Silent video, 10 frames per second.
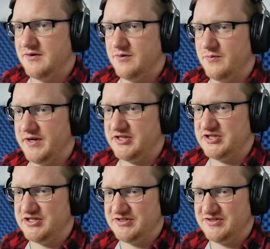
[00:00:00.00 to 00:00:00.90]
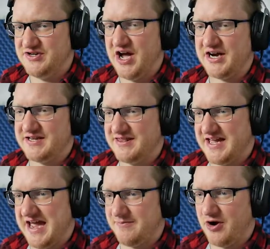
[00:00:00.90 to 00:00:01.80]
which knocked the
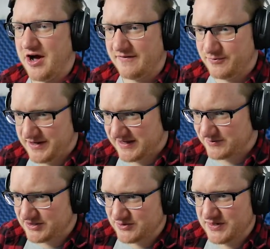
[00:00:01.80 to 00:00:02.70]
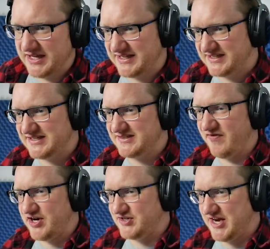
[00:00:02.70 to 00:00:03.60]
camera off with it, which is really
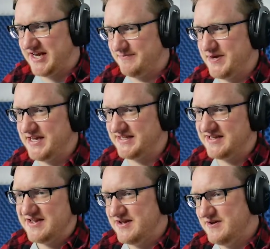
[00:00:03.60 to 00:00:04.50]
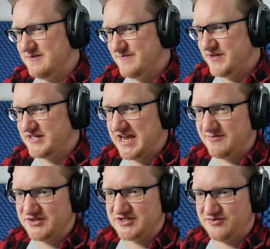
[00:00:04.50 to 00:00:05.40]
frustrating because this
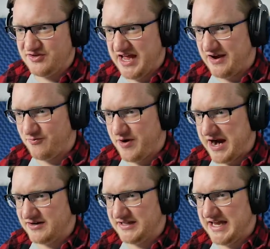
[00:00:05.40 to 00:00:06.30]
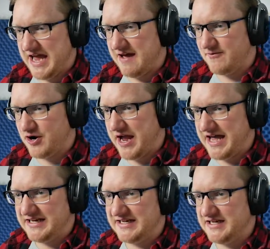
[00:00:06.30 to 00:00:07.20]
camera's like rarely ever
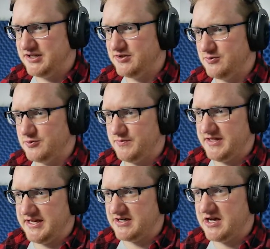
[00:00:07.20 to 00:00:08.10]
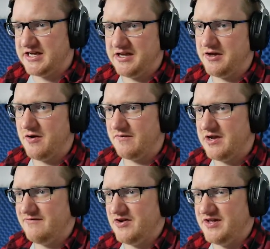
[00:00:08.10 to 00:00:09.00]
had any issues with me like knocking it over,
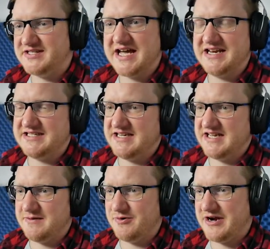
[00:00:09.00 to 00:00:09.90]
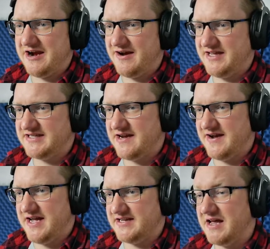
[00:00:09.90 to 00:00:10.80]
even though it's kind of sitting in a precarious
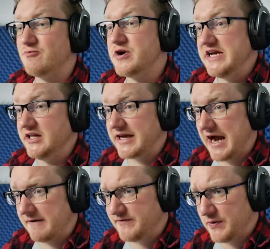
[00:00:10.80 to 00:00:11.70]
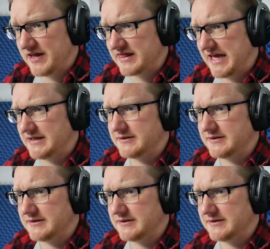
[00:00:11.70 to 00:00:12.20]
area because I'm real careful with it.